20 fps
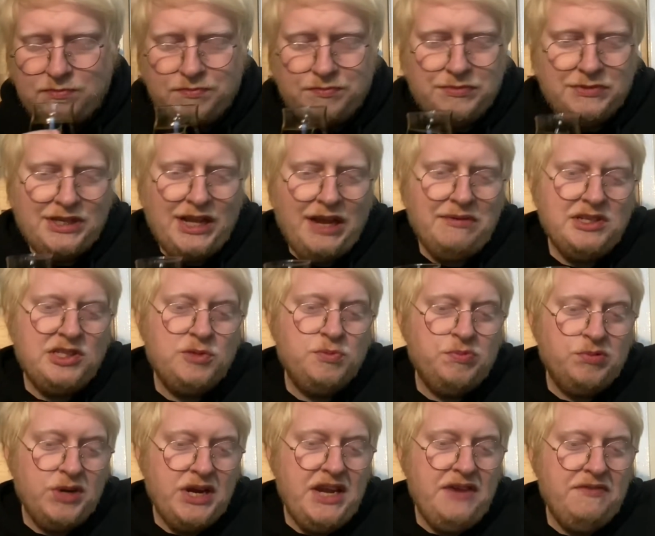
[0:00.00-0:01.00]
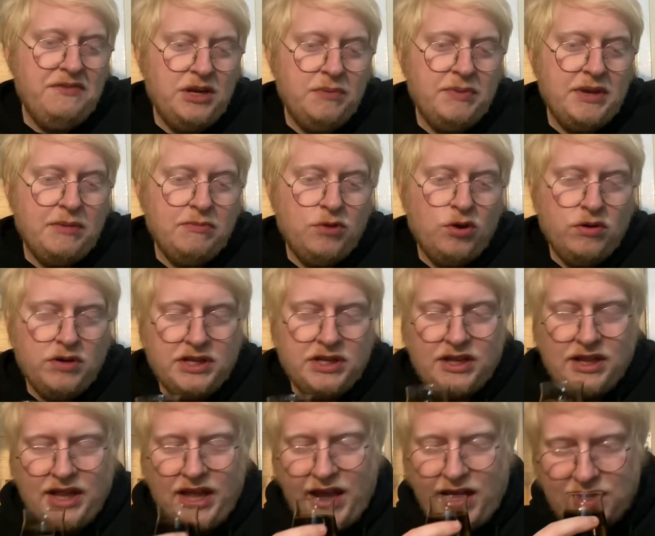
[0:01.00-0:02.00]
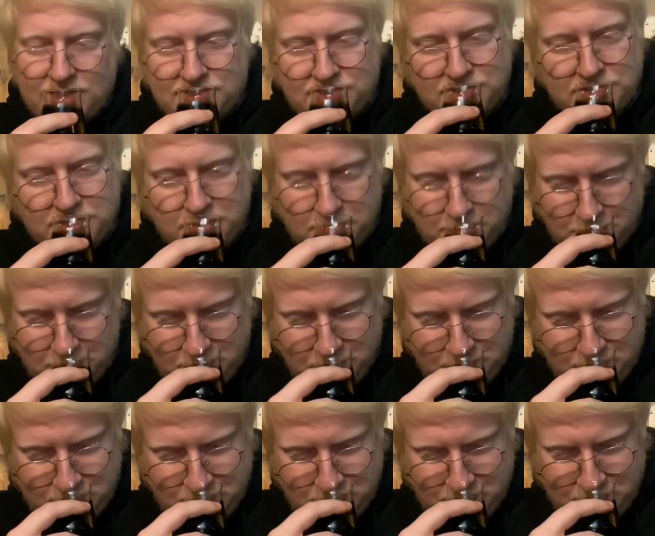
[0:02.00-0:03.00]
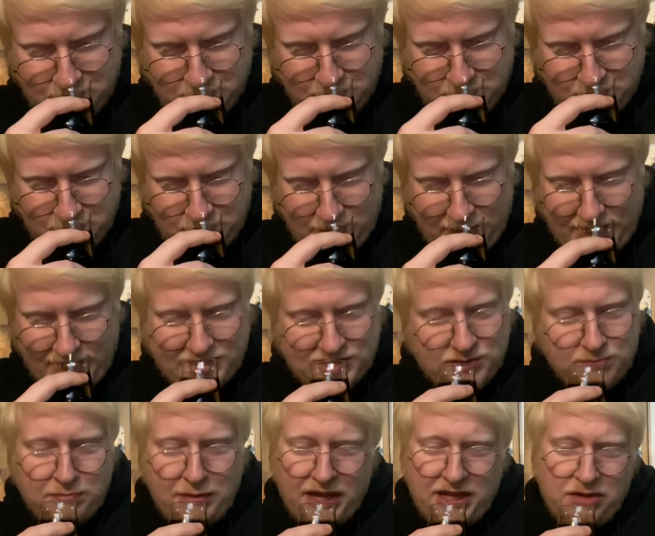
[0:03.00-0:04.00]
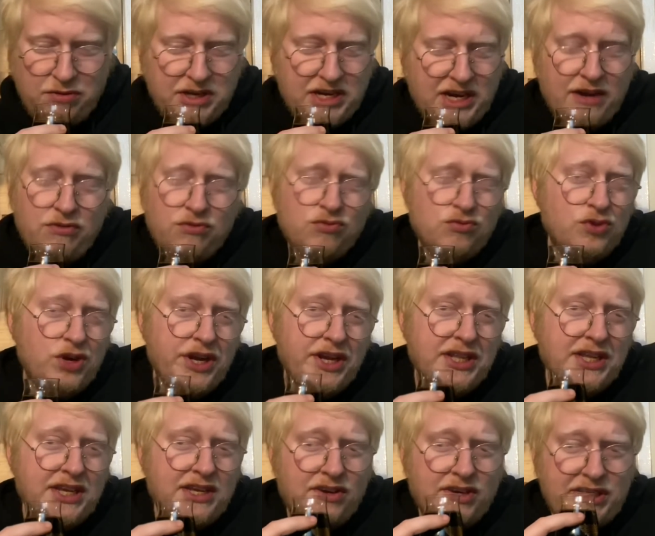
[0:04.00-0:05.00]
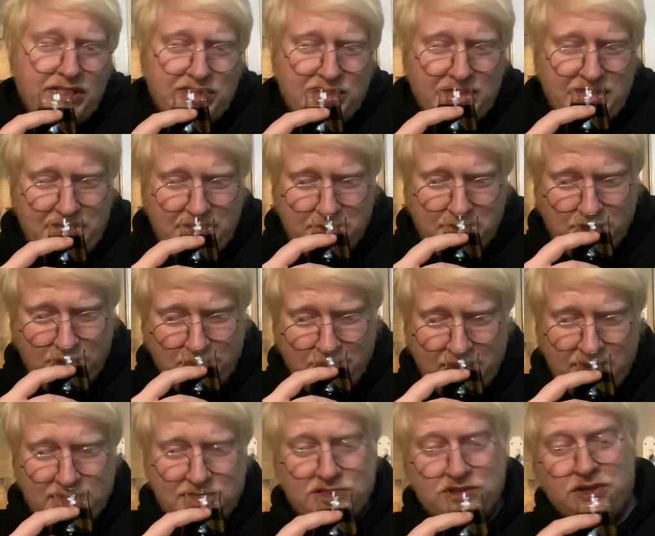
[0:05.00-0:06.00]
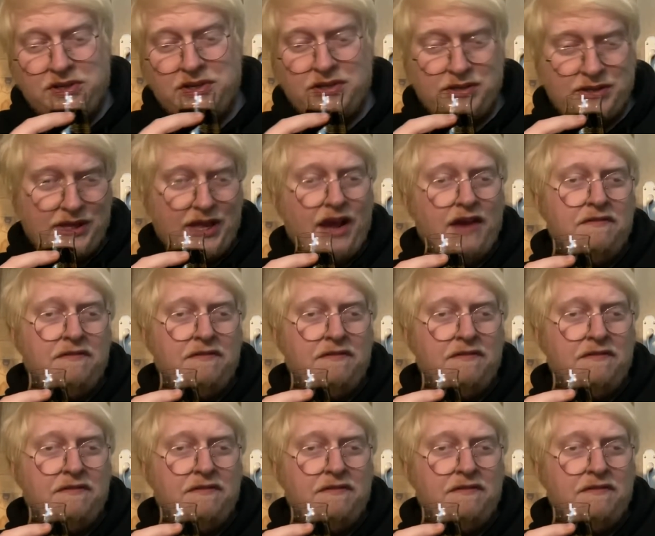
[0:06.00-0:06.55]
Now it's breathing a bit more in the glass. It's mellowing out really nicely compared to that